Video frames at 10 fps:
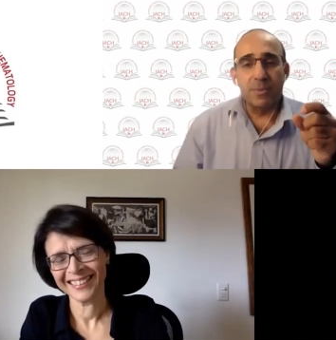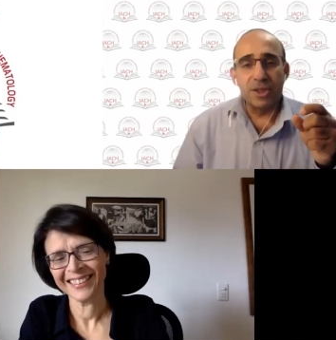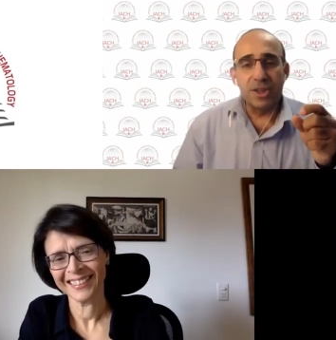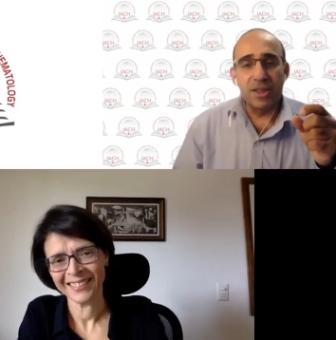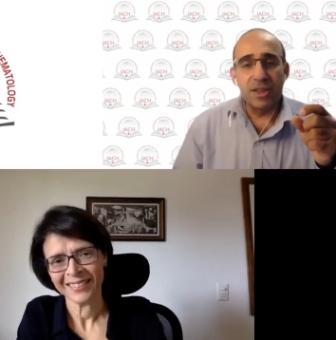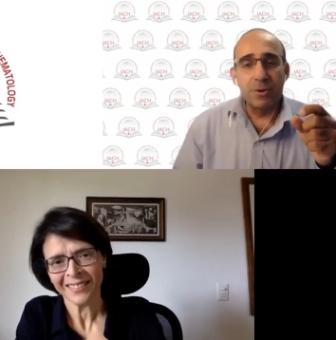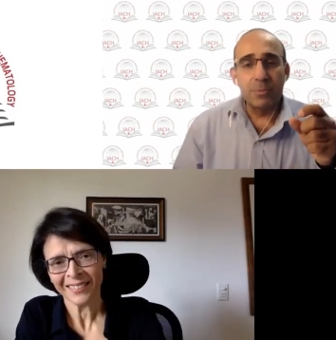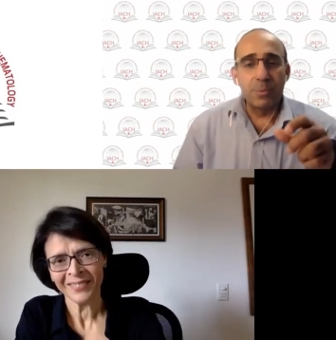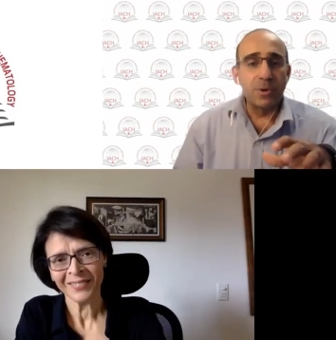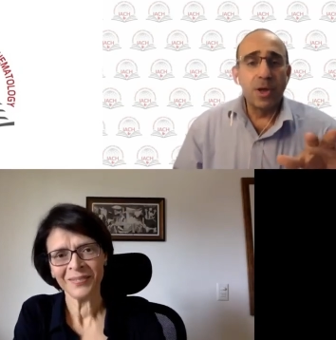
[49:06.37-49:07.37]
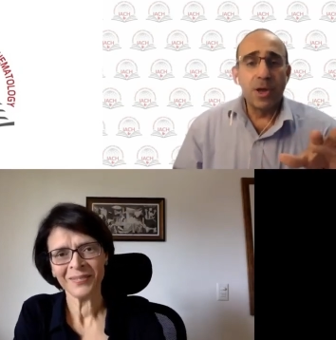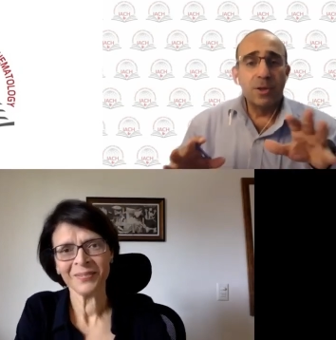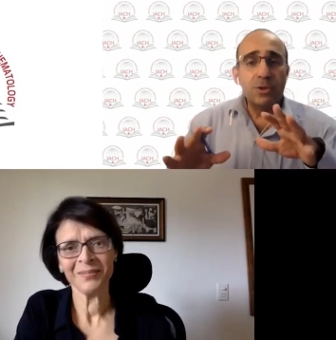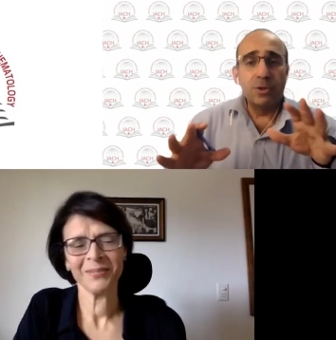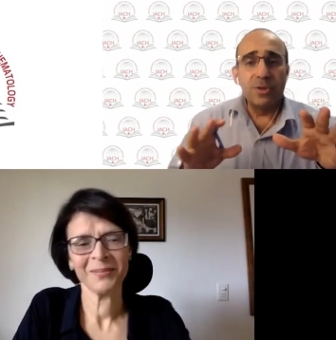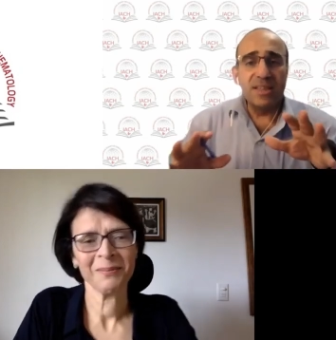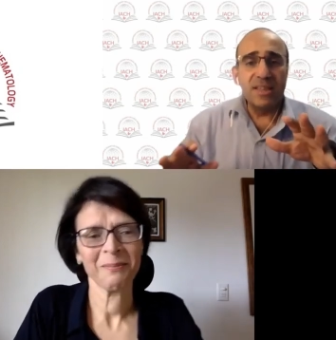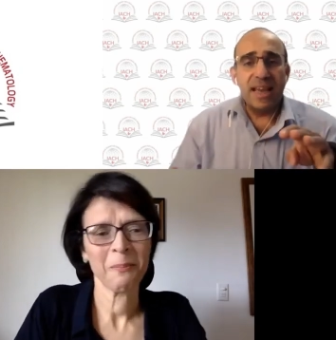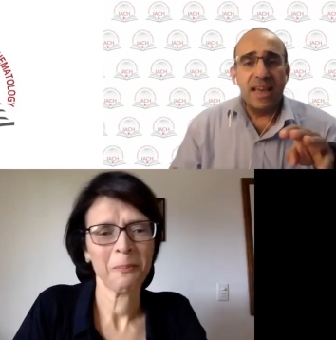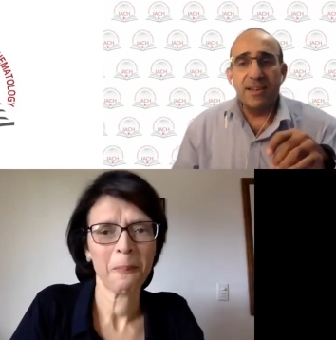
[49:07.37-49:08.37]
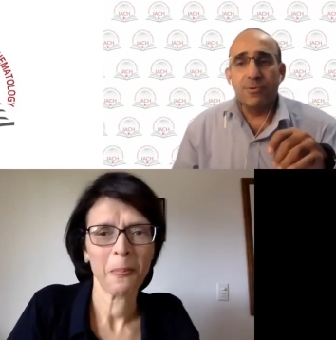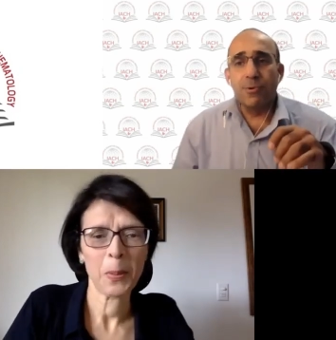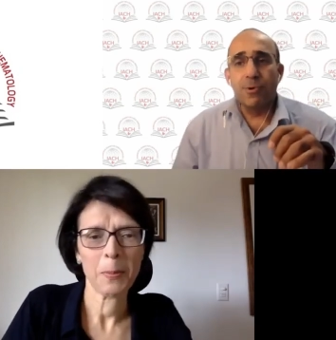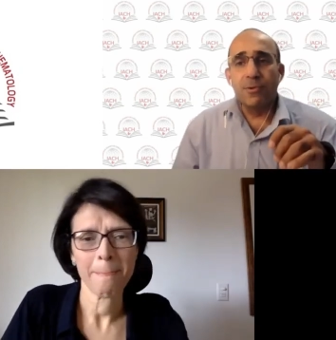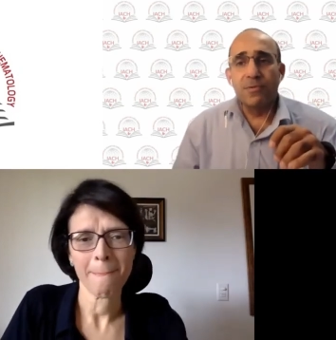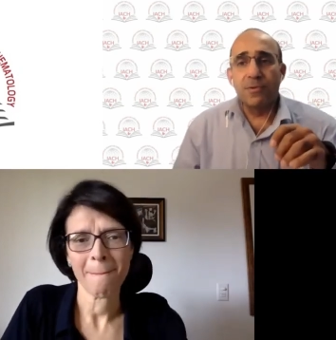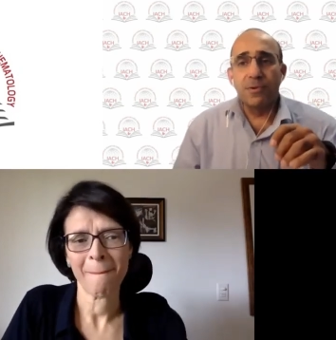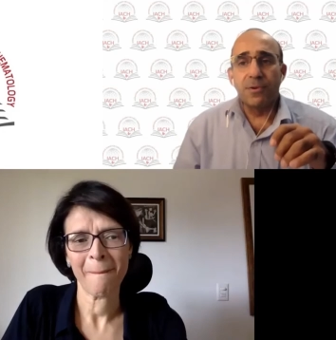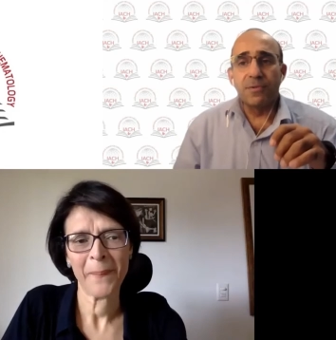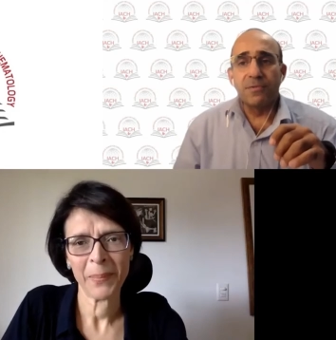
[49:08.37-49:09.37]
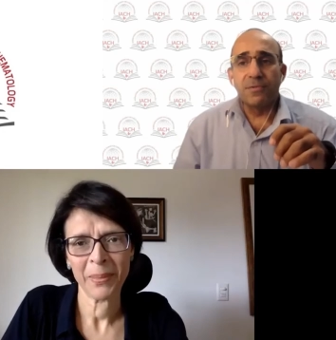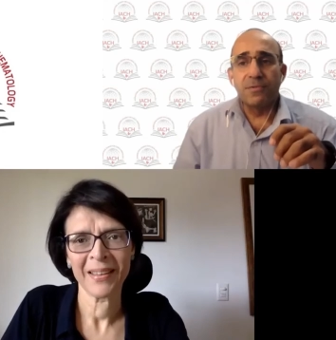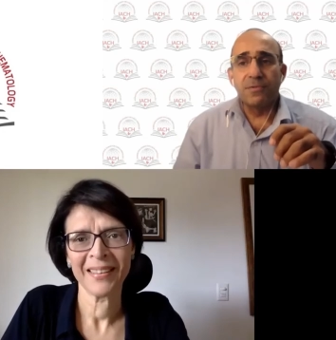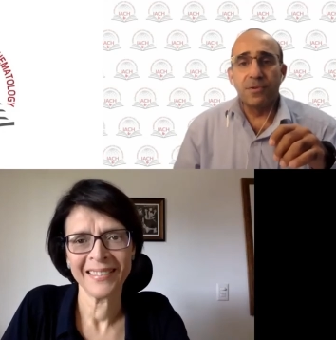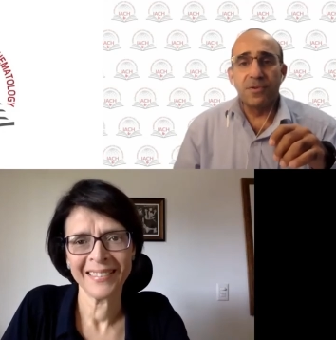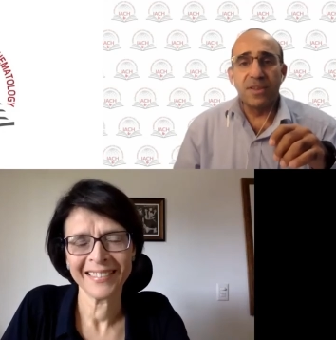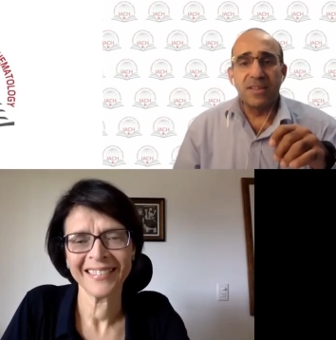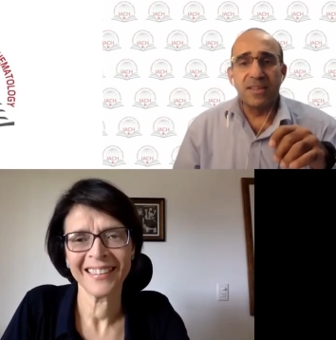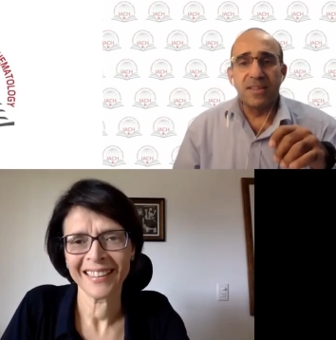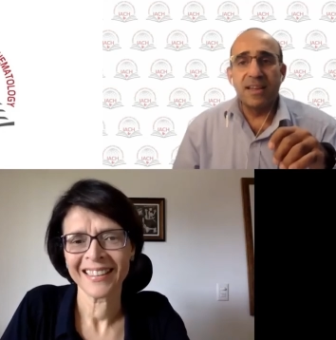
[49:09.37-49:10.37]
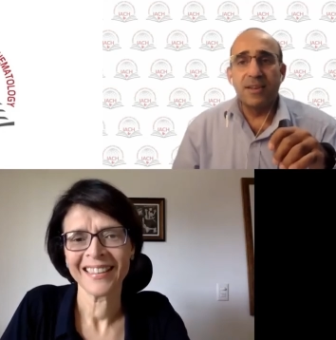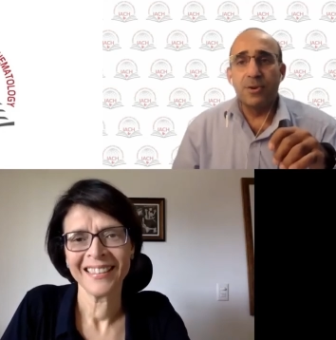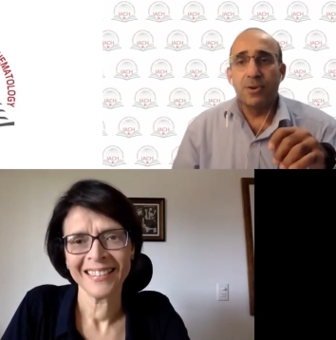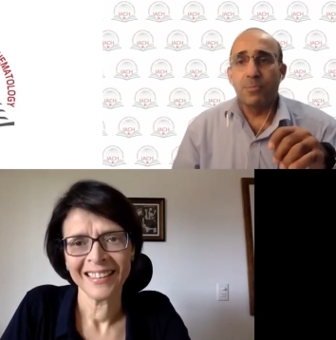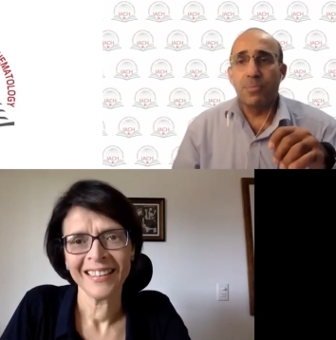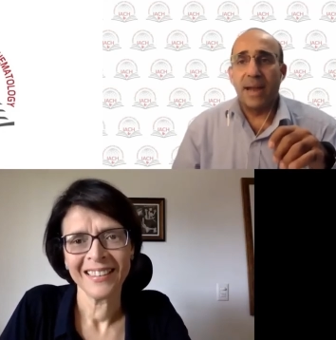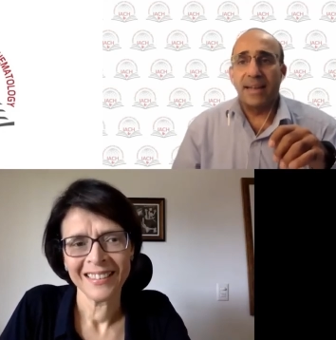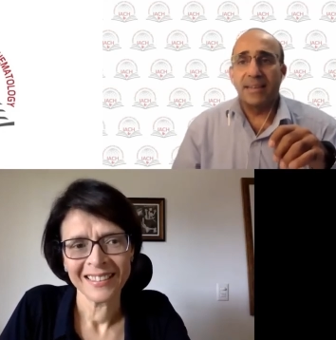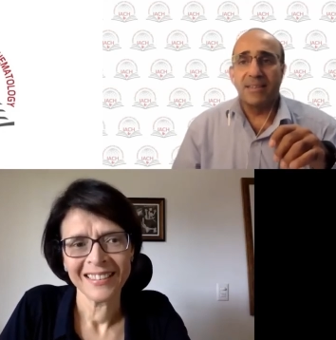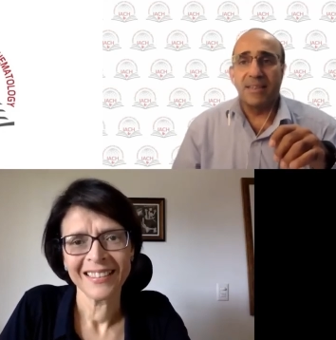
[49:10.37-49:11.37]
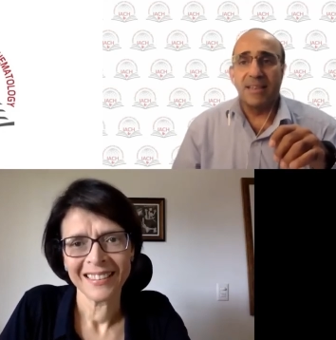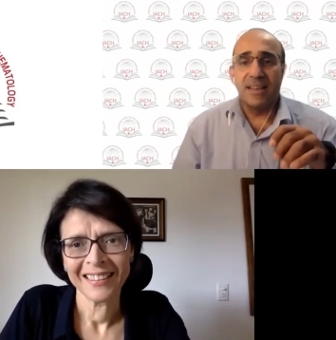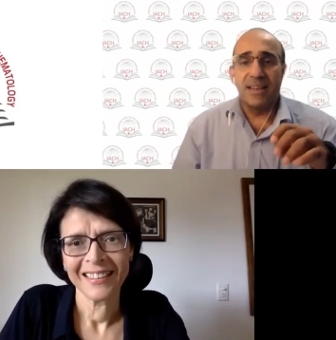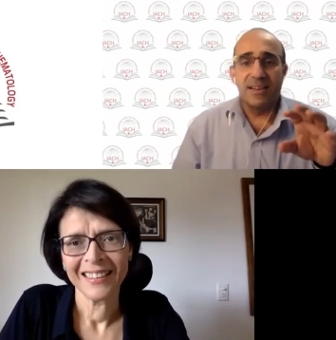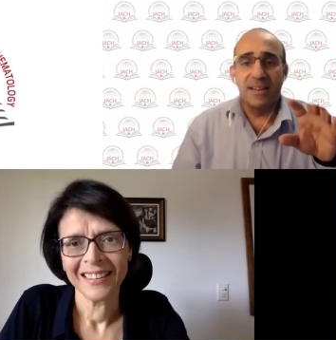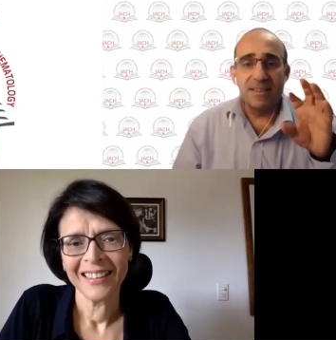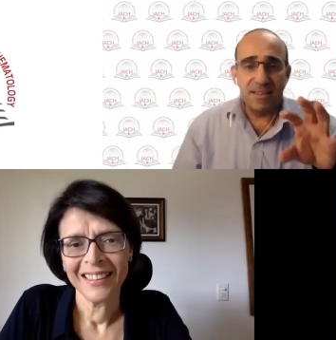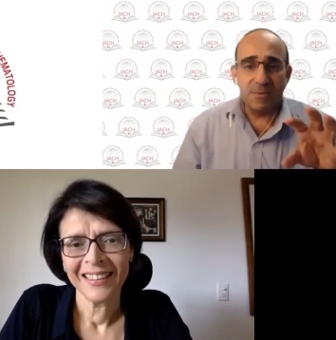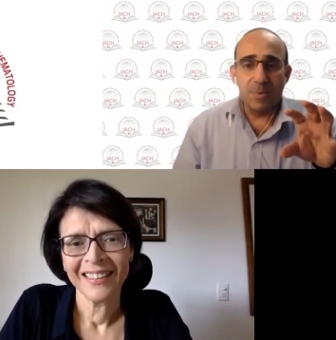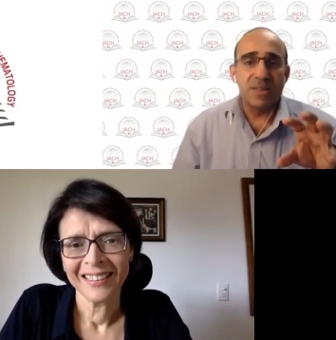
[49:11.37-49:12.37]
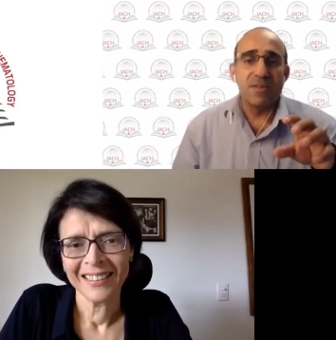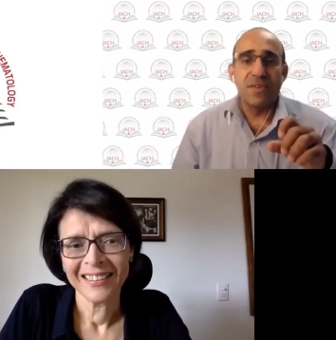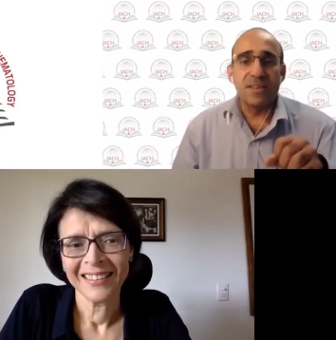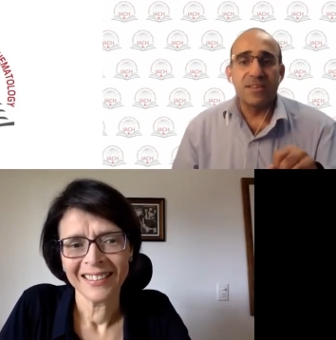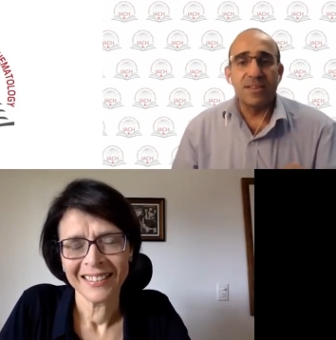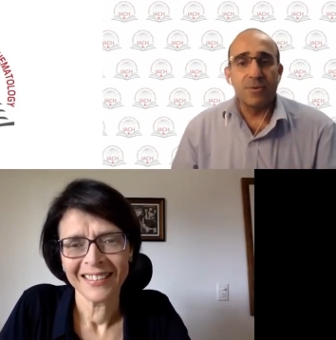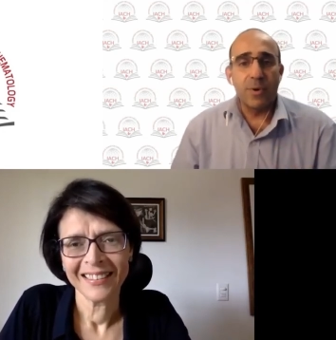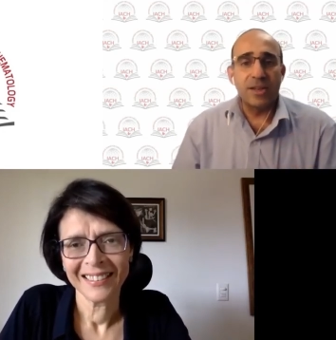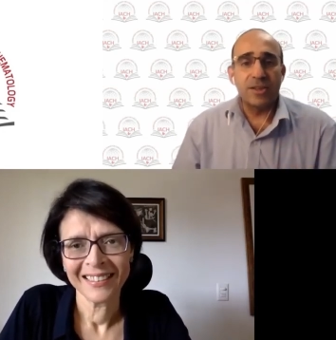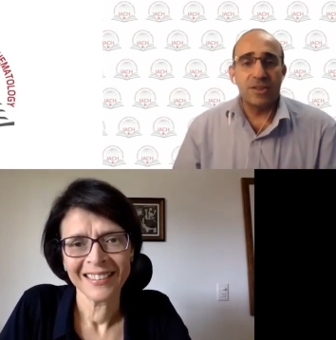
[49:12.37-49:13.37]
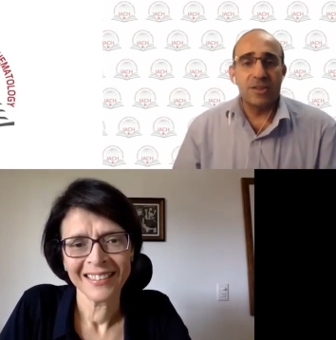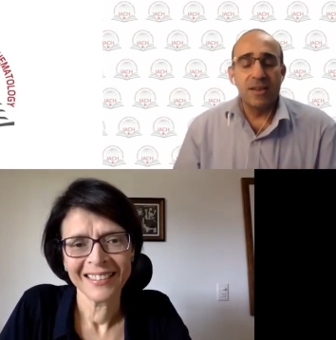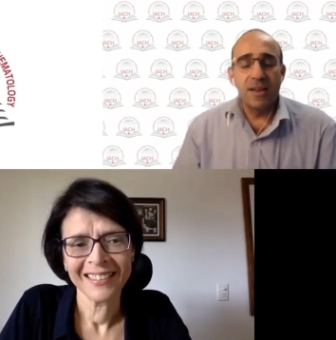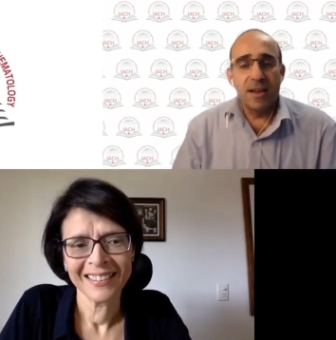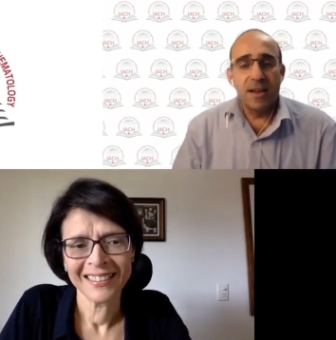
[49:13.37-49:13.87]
Speaker 1: Bacigalupo, do you see any role for, for, for this in your practice here in this specific situation